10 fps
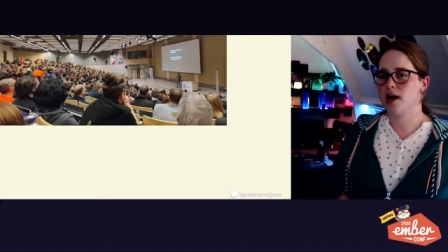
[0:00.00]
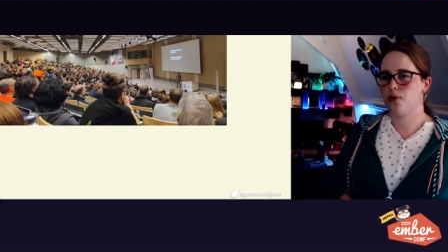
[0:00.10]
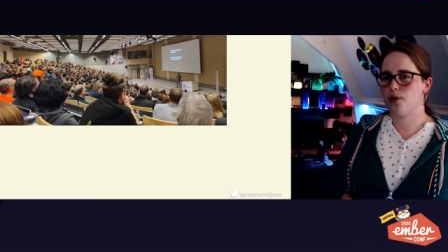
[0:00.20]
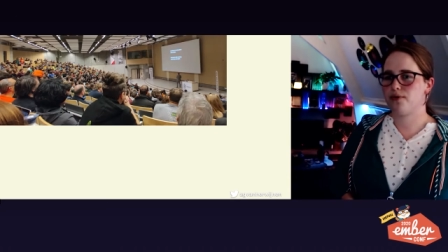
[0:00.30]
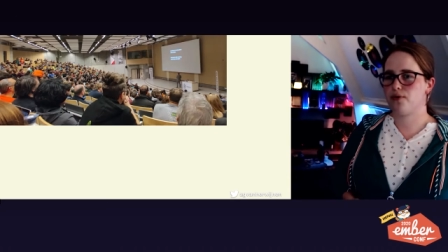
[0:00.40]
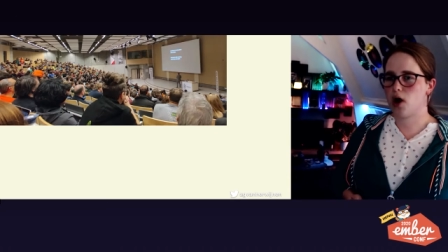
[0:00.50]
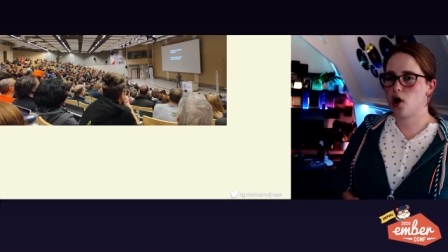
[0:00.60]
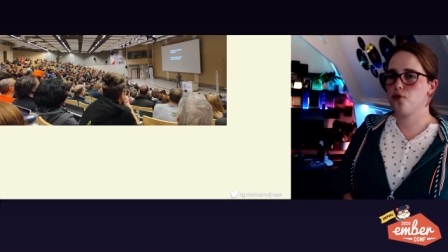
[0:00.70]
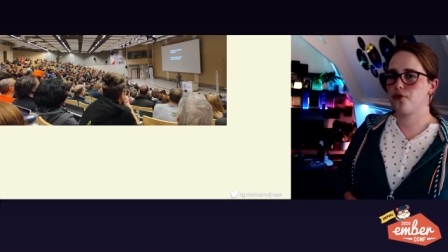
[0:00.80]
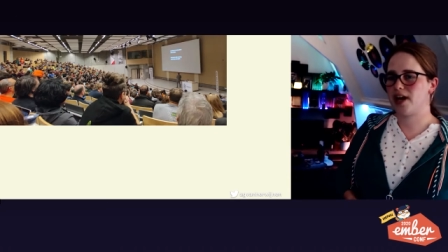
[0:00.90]
with
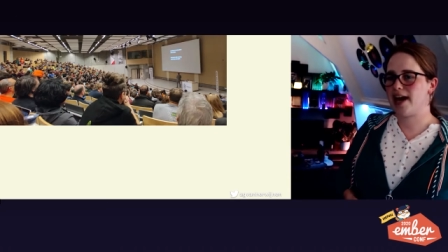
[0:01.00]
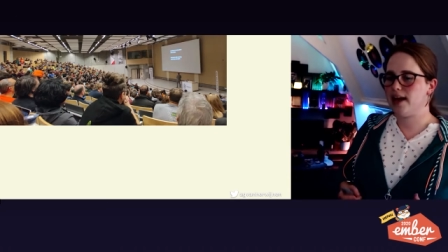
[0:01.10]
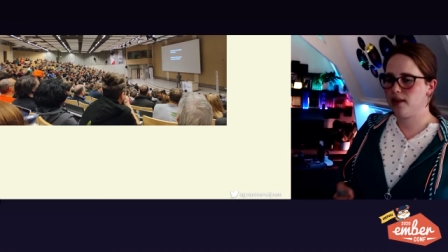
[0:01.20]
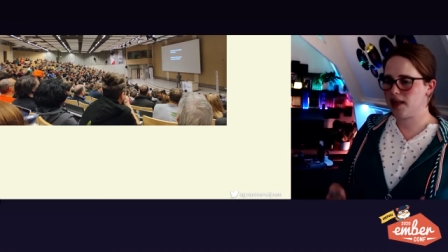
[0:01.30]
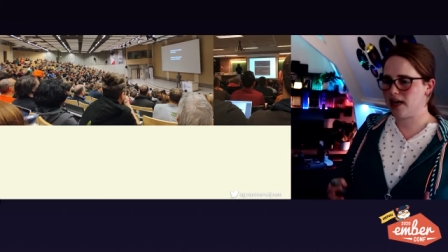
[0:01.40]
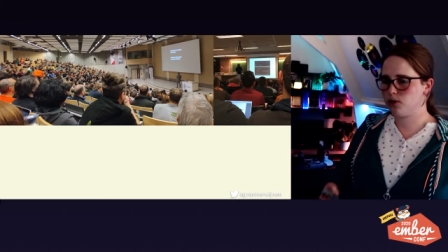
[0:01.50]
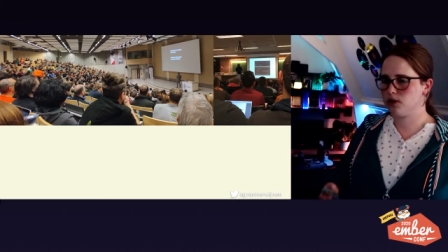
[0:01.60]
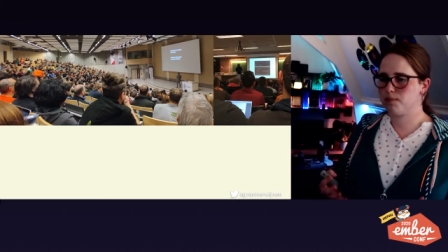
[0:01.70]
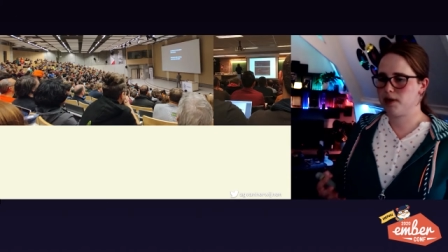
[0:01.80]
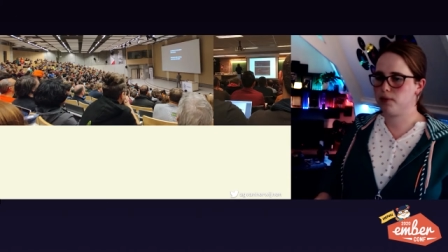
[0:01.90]
over
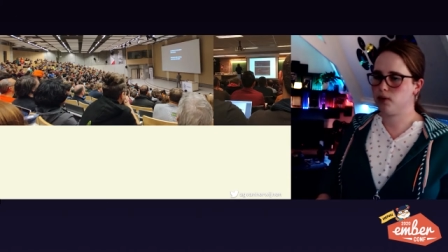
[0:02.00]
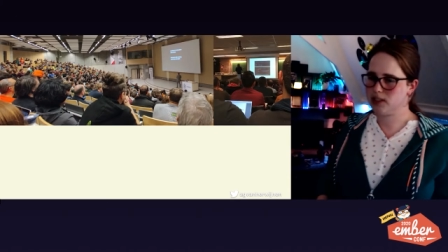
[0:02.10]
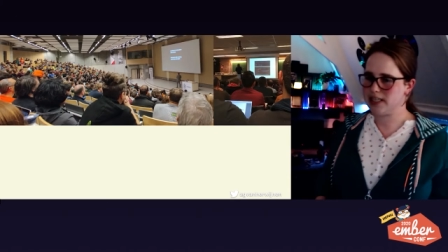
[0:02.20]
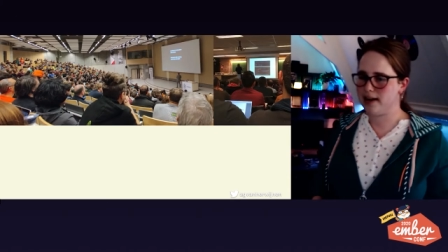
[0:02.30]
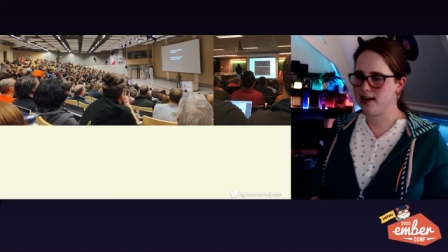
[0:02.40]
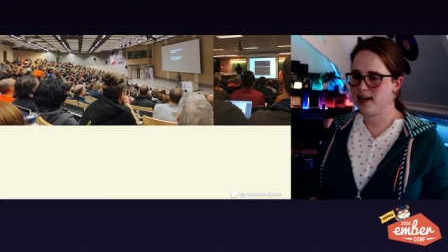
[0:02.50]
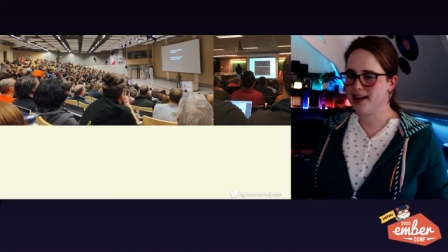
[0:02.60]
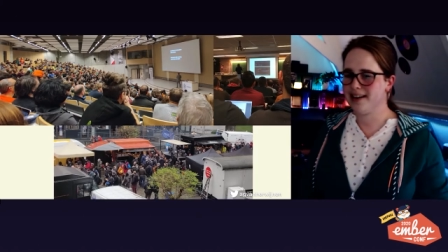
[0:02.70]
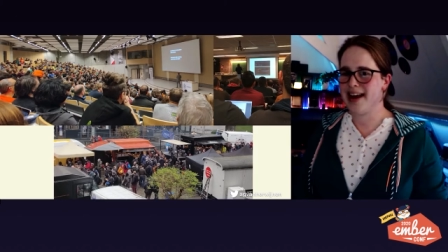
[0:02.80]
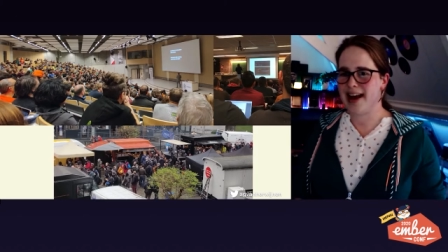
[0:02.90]
8,000 people attending
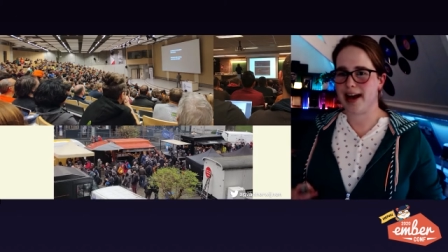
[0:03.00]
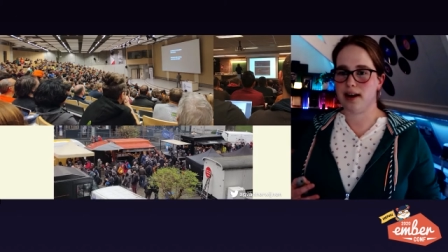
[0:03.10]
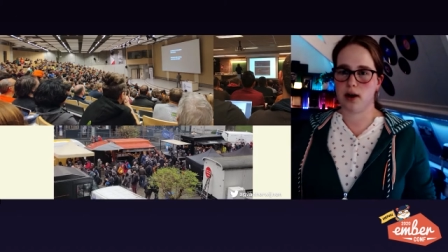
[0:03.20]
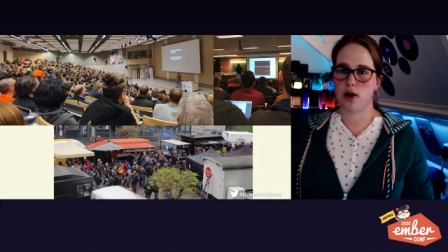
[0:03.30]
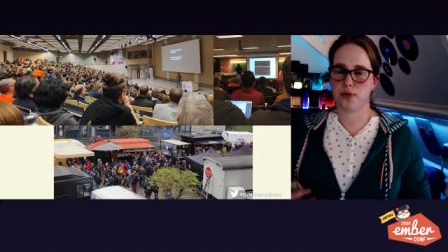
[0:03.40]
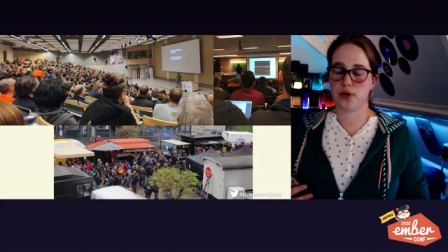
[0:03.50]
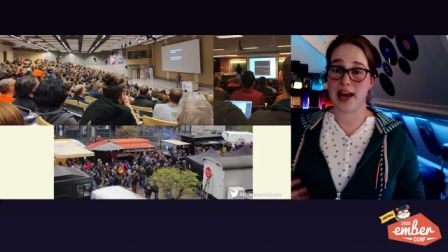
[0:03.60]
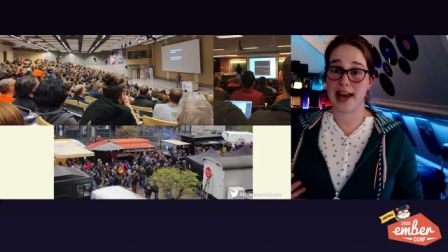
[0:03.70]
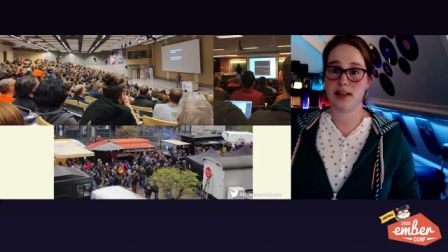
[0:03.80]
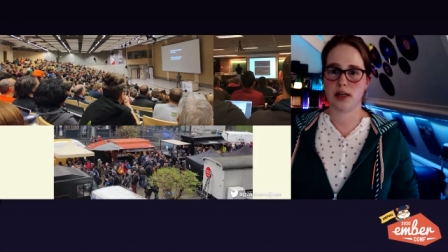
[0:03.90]
and over
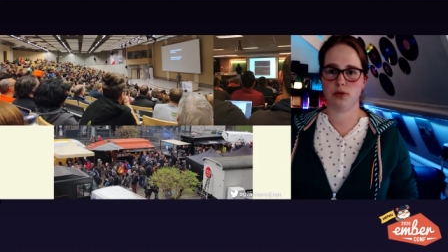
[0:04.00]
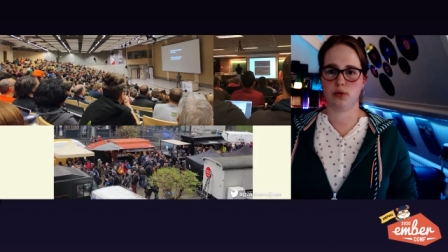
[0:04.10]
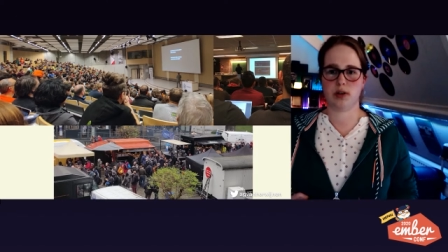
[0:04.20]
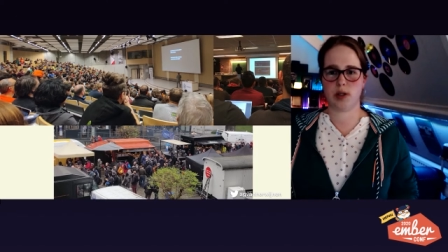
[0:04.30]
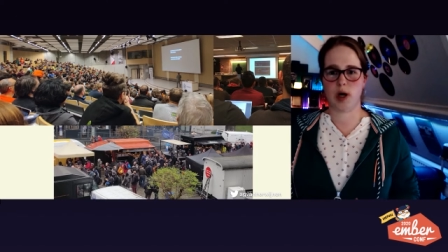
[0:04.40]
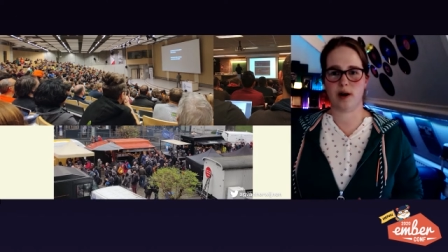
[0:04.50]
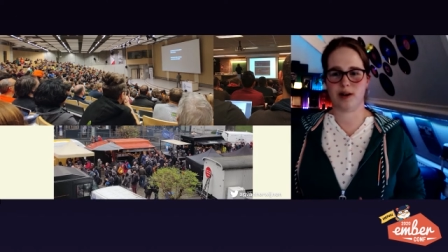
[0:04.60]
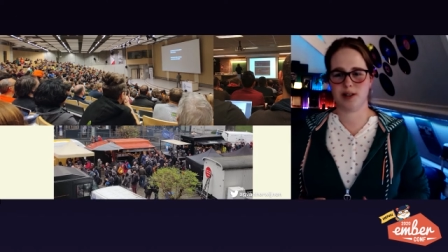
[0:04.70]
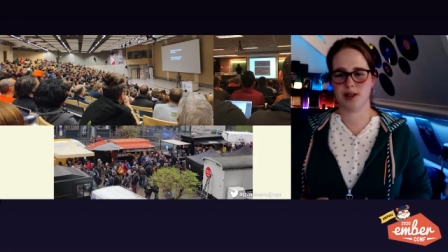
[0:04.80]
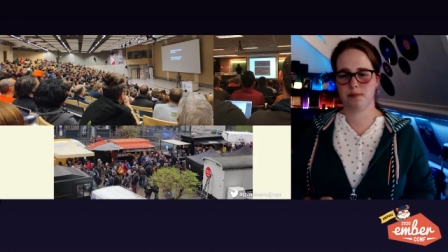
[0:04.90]
800
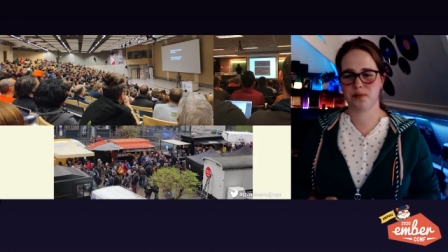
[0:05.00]
talks.